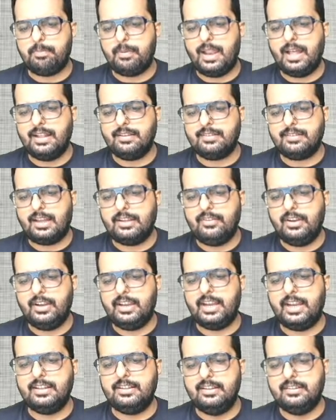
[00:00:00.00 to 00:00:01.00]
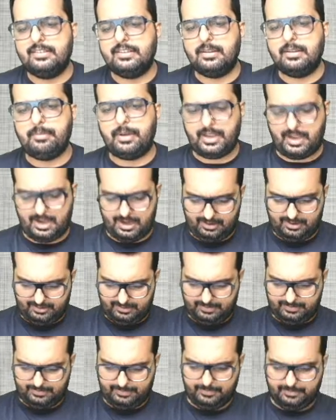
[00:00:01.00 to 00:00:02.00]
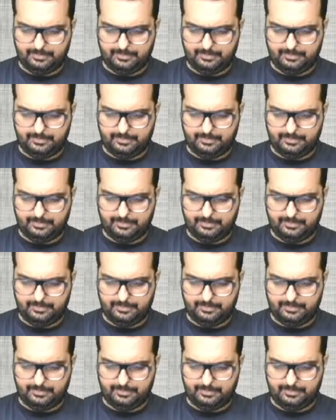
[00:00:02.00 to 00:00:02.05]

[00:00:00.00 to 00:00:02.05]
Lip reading: plus I will get this in my hands.